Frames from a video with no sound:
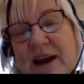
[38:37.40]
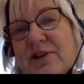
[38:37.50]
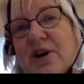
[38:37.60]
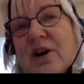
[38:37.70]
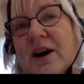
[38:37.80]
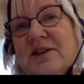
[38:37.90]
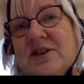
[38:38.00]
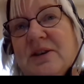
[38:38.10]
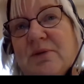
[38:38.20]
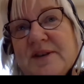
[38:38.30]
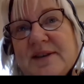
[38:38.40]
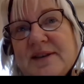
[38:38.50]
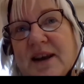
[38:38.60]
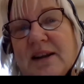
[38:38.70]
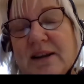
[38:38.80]
and not as she was as
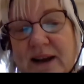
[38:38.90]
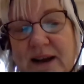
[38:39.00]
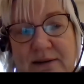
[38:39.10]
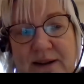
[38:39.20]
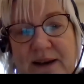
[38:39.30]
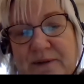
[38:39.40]
the clinical lead